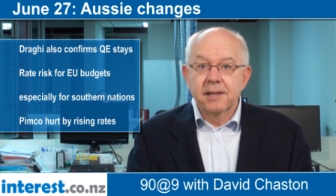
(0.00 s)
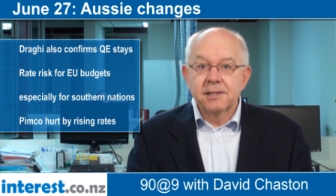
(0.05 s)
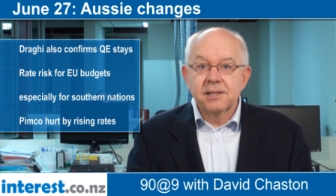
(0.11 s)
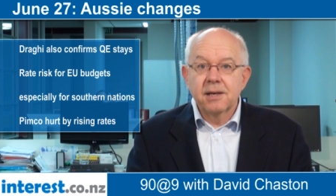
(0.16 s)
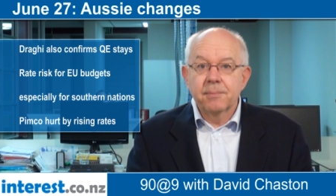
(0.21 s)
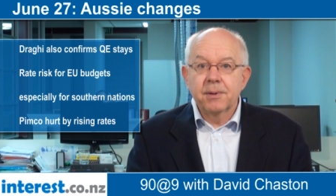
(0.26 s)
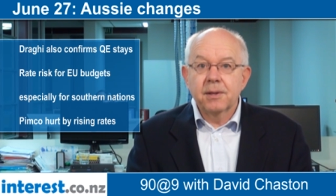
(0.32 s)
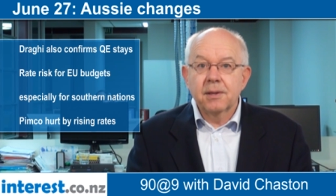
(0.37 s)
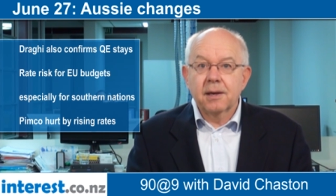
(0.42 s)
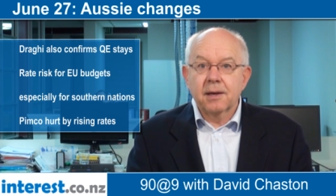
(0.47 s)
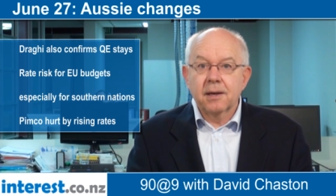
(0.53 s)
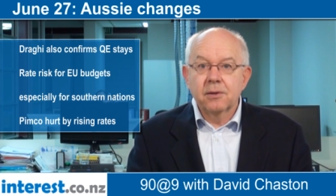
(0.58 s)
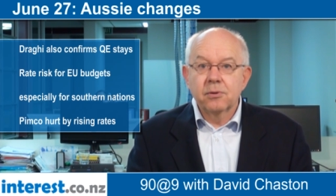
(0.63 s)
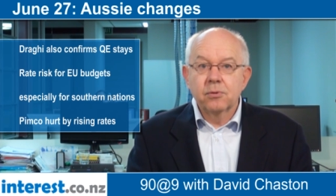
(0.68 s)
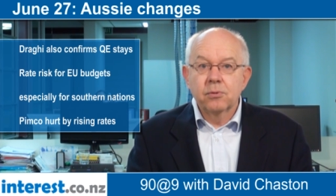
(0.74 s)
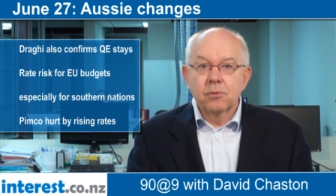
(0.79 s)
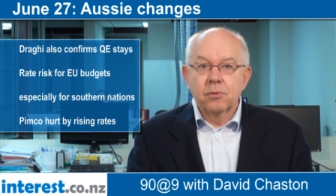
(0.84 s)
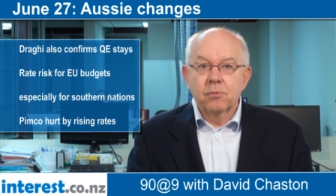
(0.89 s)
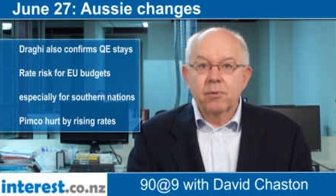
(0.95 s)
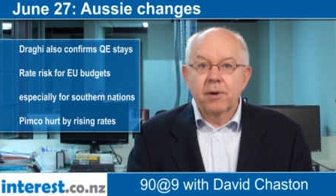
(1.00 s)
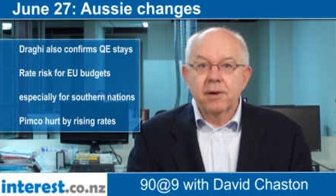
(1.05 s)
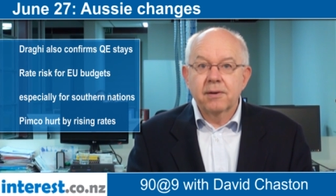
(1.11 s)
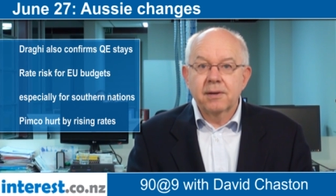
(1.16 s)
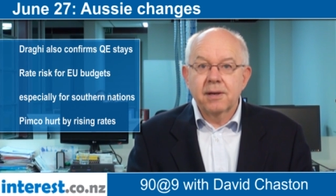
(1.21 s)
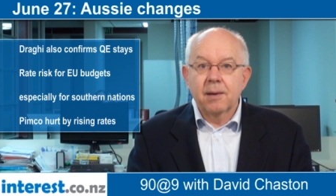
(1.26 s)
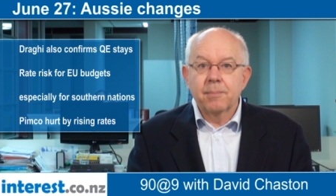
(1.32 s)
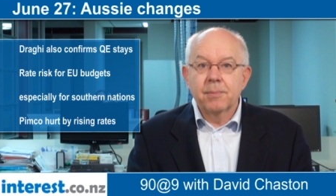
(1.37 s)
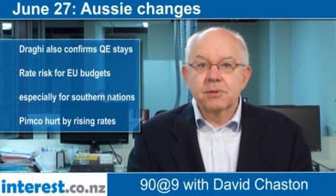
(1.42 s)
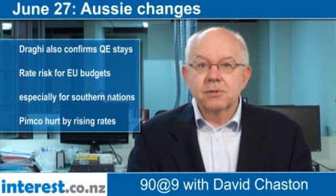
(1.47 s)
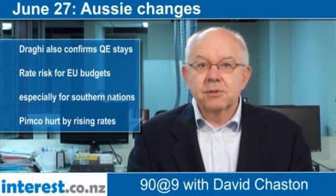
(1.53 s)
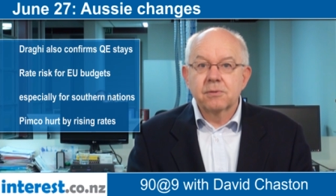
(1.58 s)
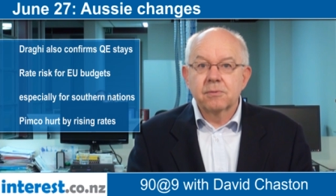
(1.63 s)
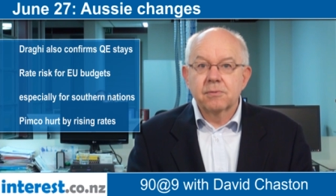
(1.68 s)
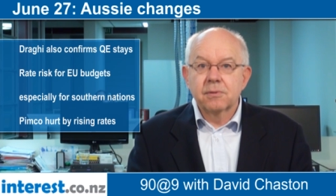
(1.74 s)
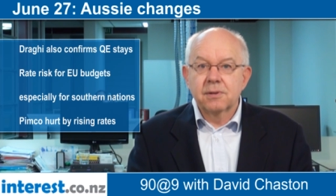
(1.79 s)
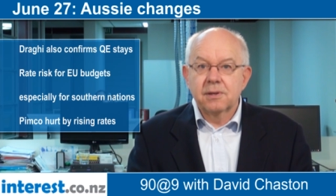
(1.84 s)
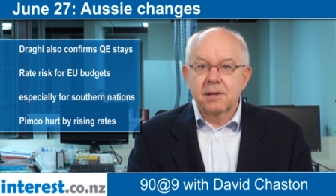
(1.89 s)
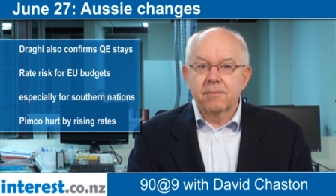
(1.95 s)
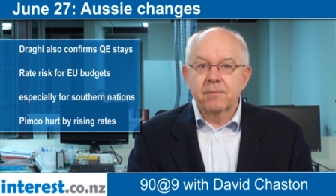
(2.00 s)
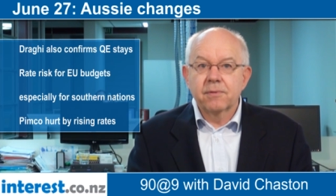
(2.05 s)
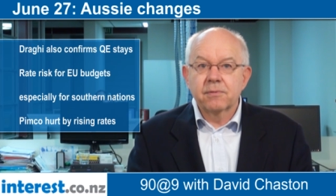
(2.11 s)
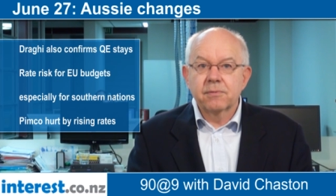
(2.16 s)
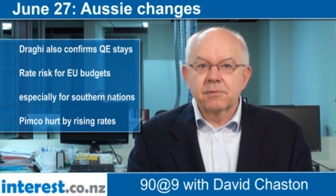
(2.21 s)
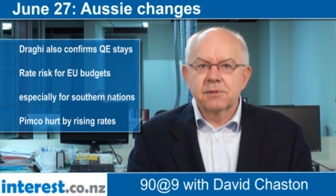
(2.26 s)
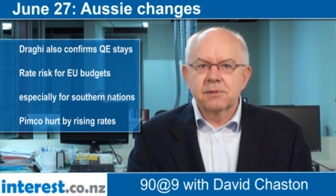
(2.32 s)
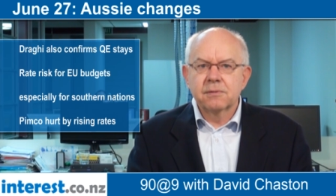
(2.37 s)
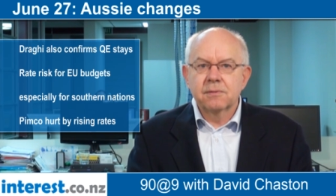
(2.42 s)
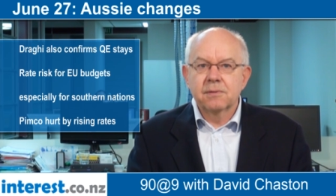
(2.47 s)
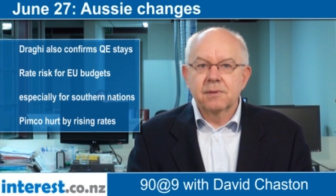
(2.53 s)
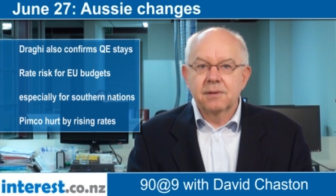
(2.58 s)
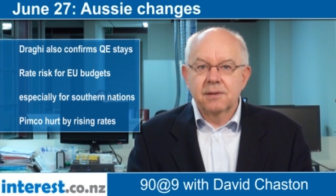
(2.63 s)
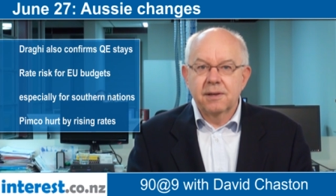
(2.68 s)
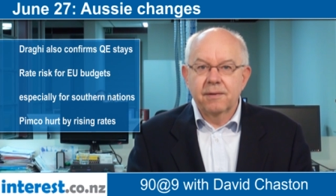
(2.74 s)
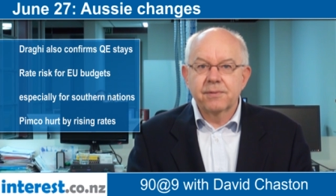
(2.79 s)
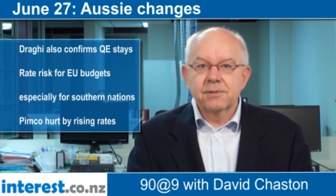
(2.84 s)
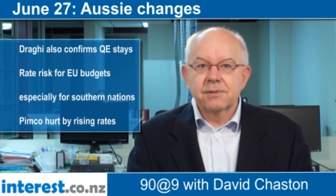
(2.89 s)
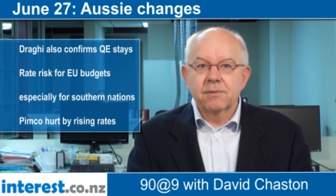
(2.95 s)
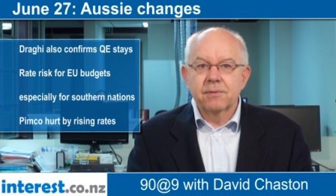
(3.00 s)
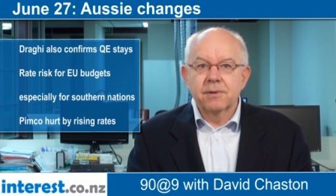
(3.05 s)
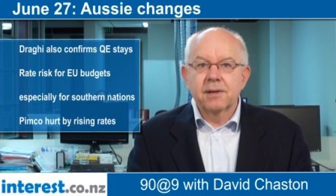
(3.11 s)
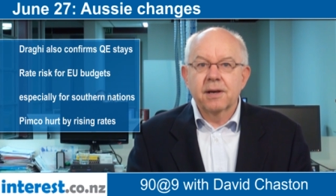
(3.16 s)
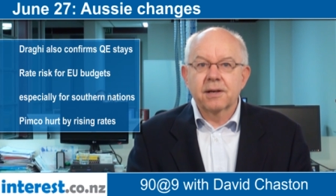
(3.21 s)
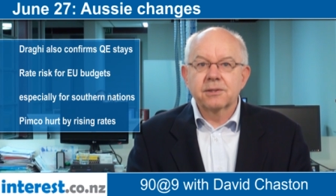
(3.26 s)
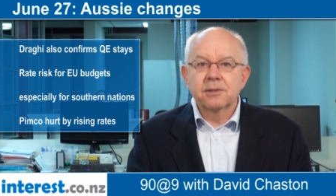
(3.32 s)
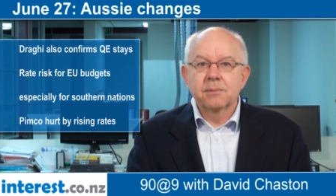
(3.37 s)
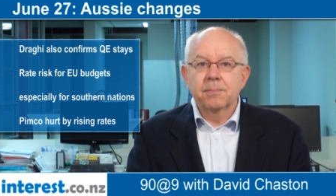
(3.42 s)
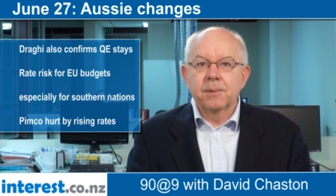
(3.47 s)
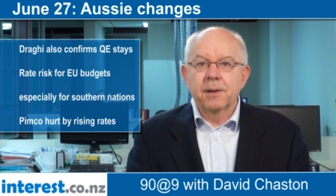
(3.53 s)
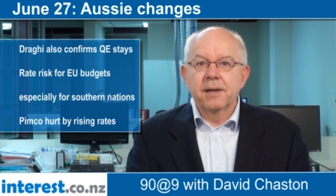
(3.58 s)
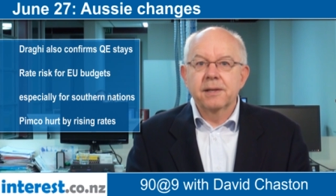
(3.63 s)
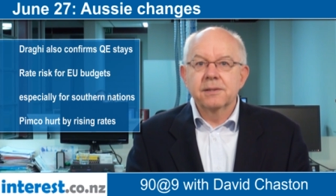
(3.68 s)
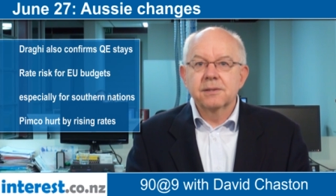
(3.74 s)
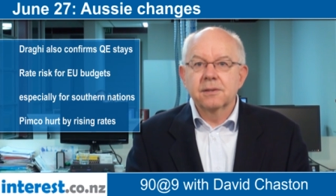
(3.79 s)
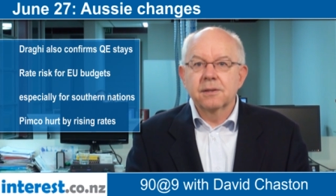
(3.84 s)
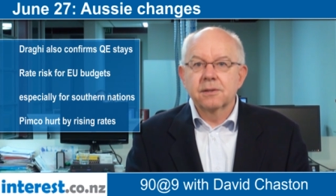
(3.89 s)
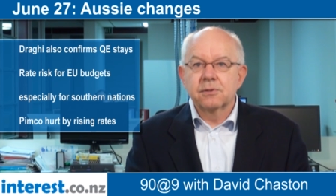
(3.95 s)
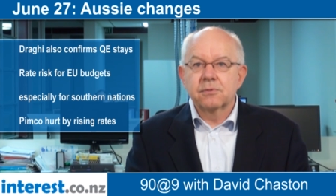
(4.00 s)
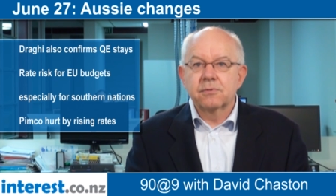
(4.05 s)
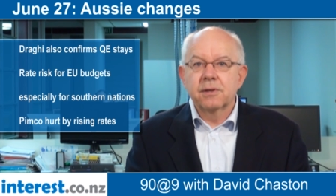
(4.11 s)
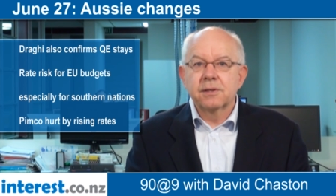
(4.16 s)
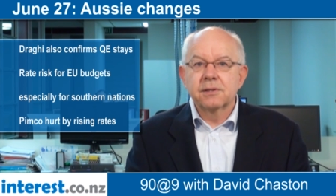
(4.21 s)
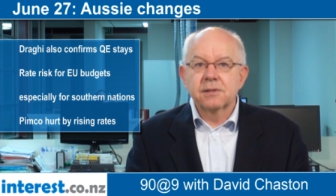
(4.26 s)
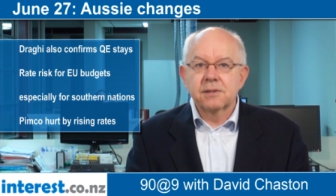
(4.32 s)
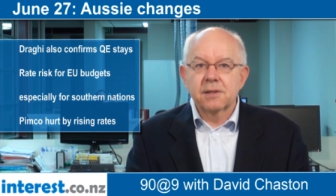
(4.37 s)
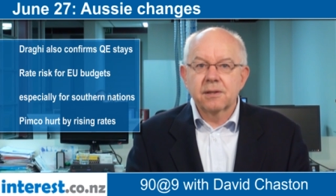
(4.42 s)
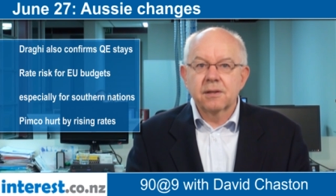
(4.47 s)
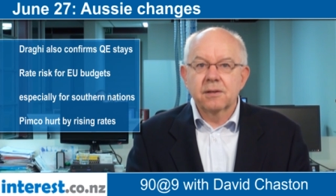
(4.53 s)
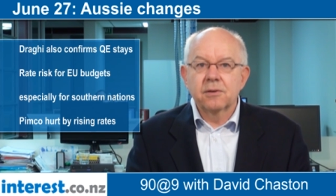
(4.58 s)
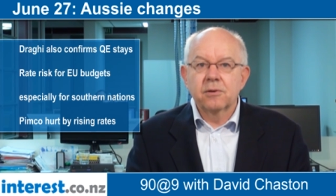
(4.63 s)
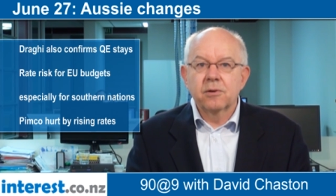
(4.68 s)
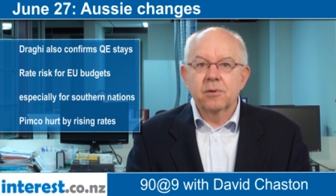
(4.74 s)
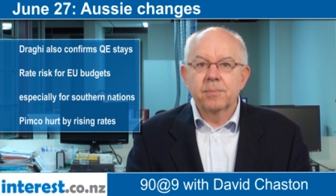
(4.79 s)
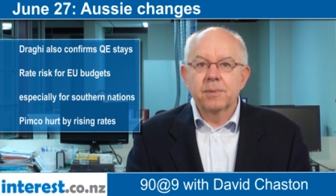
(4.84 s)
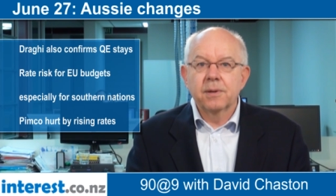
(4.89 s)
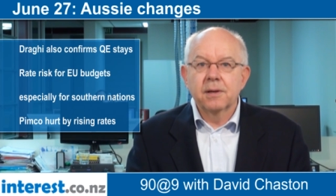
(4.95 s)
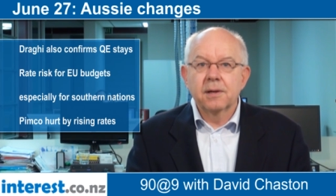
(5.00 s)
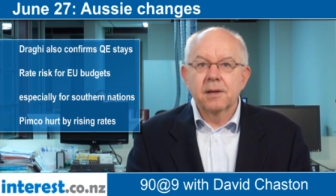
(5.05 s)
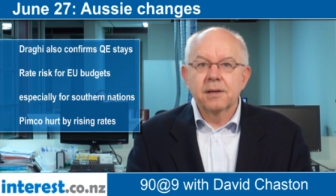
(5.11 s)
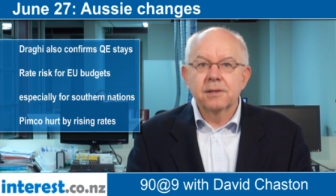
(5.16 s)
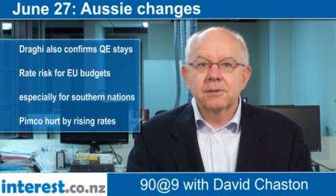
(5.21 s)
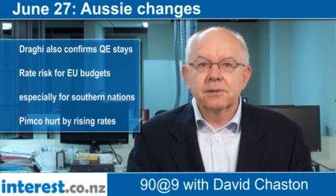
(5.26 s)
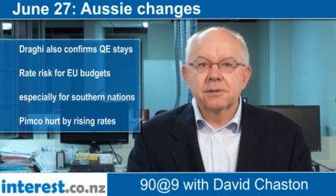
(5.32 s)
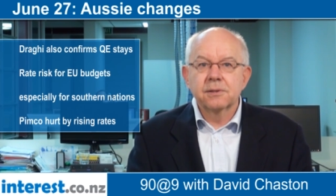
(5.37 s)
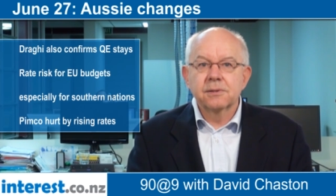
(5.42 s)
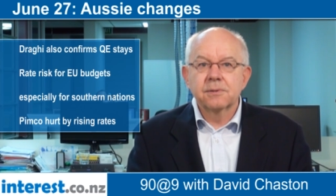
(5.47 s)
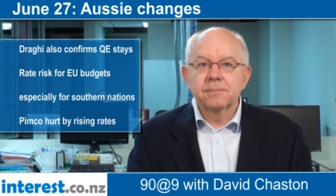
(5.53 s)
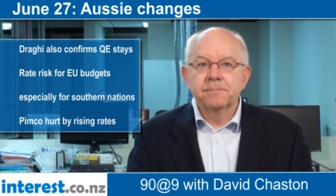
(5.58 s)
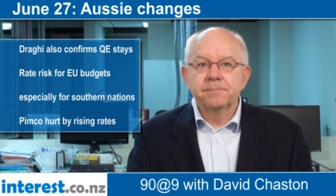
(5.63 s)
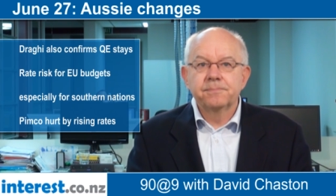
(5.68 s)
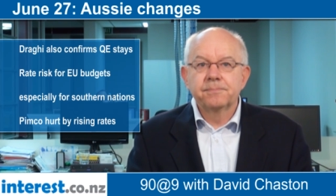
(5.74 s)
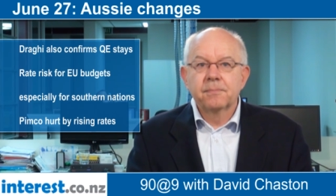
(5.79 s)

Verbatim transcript: and something that can do great damage to deficit reduction plans in the stressed southern European nations.